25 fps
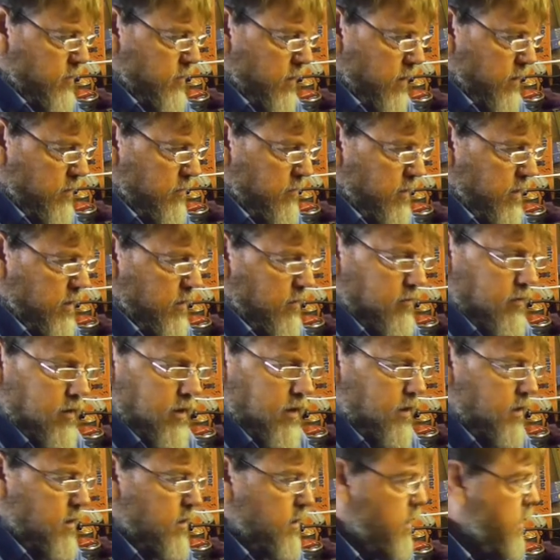might have been a
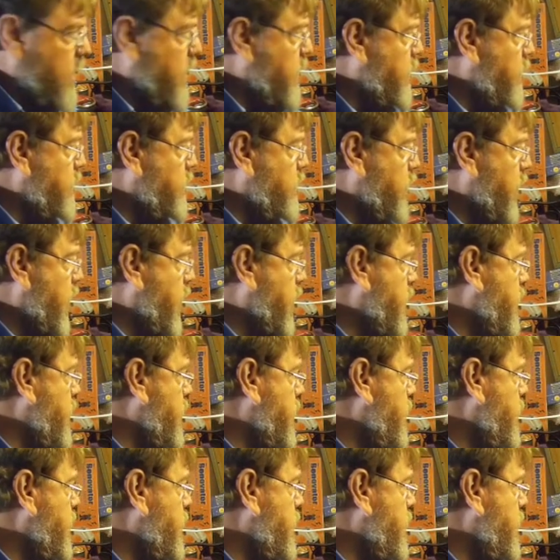bit out of whack.